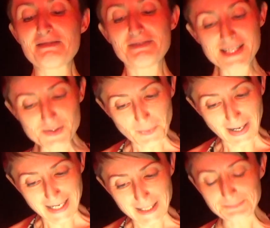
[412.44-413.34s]
This
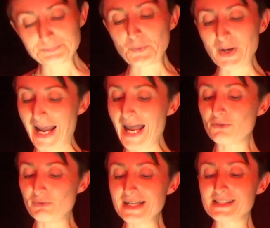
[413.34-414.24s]
way, when
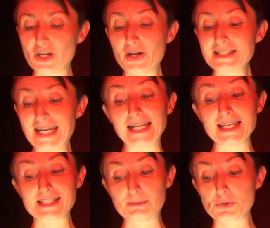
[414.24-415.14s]
Anne reads her
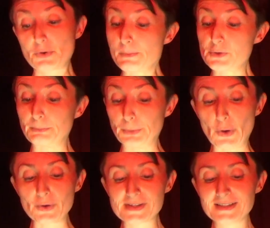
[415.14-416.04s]
daily subscription
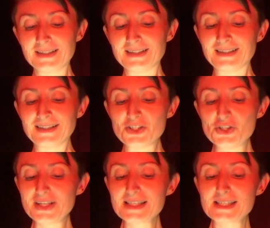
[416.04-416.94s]
blogs,
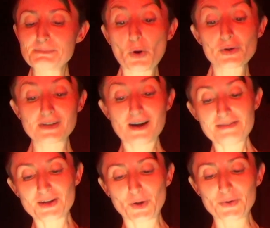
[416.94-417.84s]
she can spot
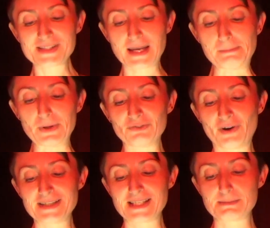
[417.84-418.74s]
other content mill
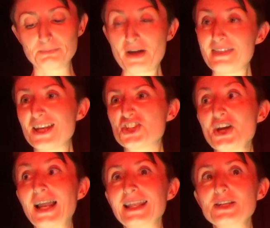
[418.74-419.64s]
writers by their
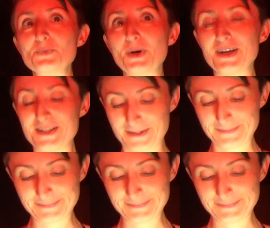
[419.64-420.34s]
challenge word.